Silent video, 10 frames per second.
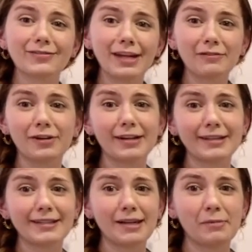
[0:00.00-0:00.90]
flavor in
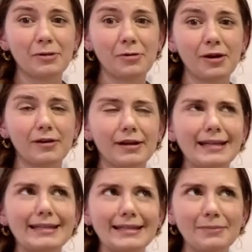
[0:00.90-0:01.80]
a
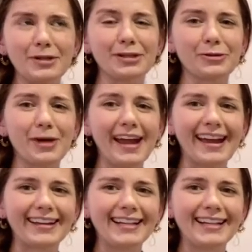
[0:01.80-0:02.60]
similar way.